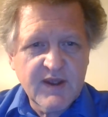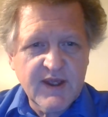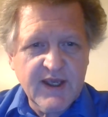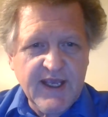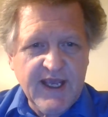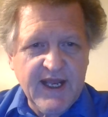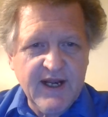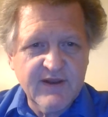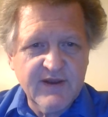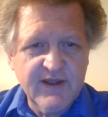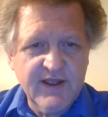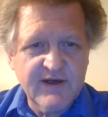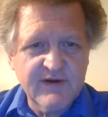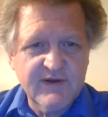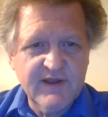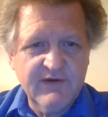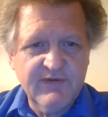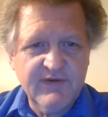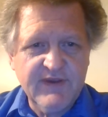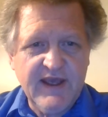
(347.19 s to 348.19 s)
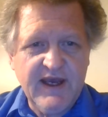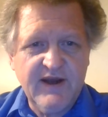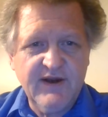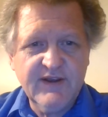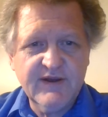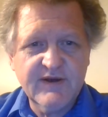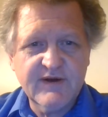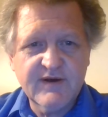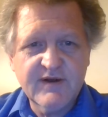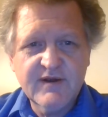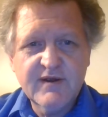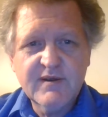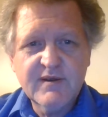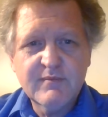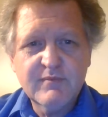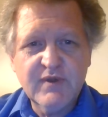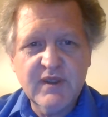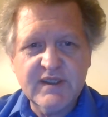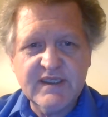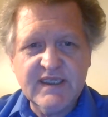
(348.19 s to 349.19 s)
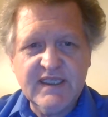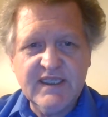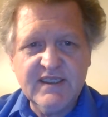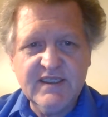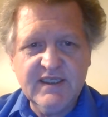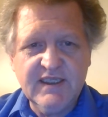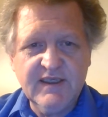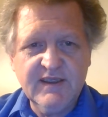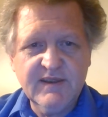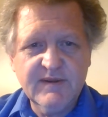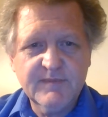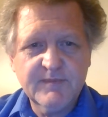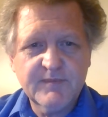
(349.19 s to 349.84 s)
got a letter left out here. Planeti.